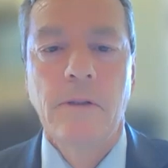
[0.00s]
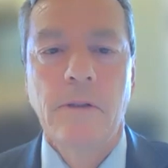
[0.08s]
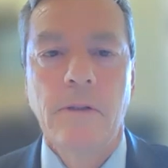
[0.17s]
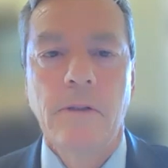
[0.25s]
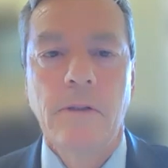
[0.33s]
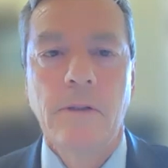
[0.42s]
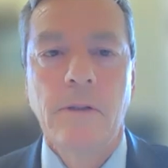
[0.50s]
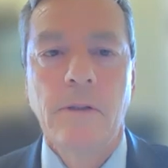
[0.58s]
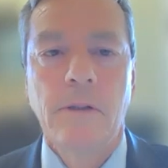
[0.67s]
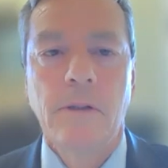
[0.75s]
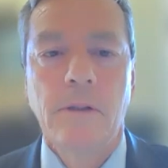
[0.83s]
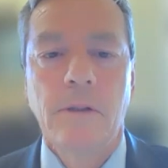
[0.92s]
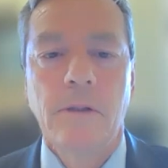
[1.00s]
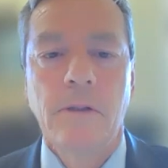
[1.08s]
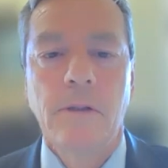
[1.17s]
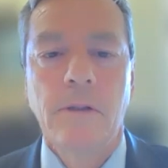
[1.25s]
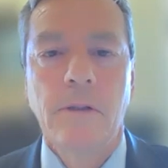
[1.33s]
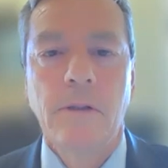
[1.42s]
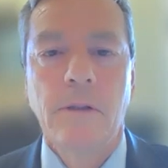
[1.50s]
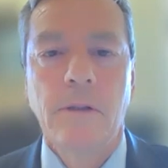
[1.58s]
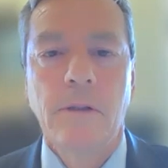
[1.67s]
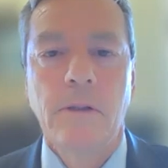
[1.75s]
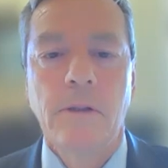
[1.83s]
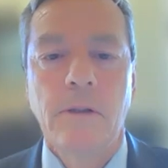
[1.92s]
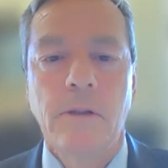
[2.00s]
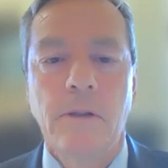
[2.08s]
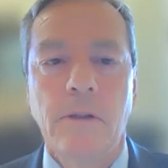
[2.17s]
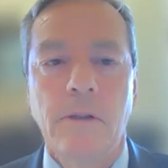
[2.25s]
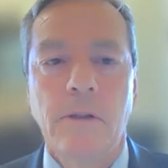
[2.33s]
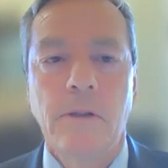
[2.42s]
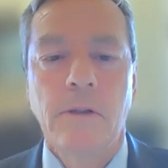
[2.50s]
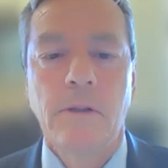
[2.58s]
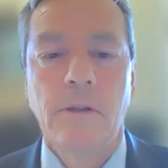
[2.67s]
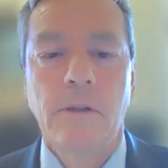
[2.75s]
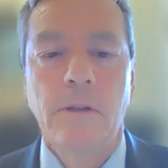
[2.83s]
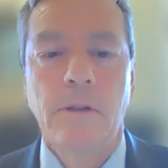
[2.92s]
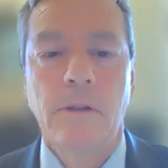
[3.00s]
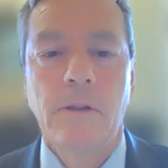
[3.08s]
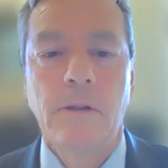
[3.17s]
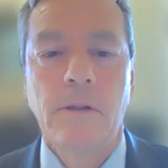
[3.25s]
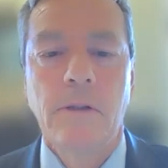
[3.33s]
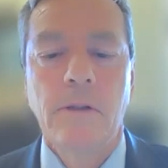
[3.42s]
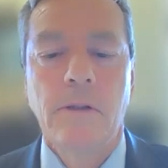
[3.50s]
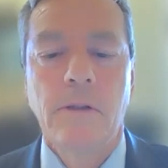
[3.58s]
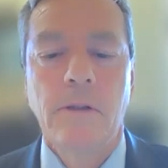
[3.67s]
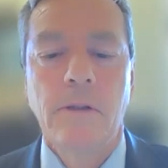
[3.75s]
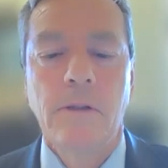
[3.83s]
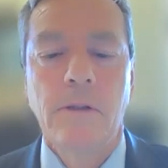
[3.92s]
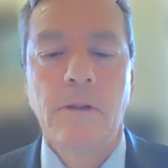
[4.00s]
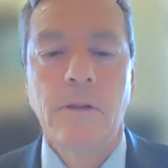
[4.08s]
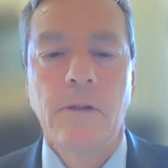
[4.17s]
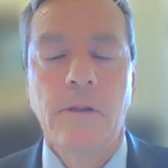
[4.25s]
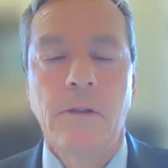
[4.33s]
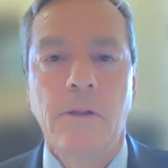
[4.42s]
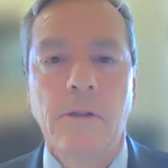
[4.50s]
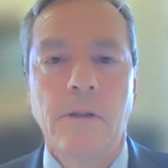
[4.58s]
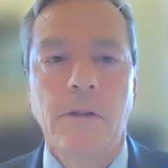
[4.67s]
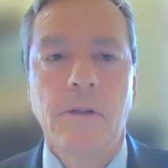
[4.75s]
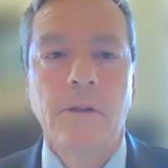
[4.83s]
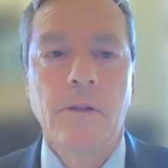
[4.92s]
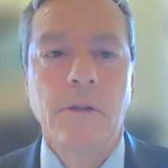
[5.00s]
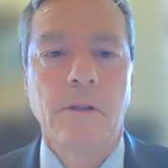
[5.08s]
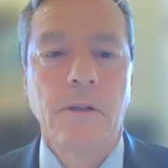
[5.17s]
The person shown says nothing.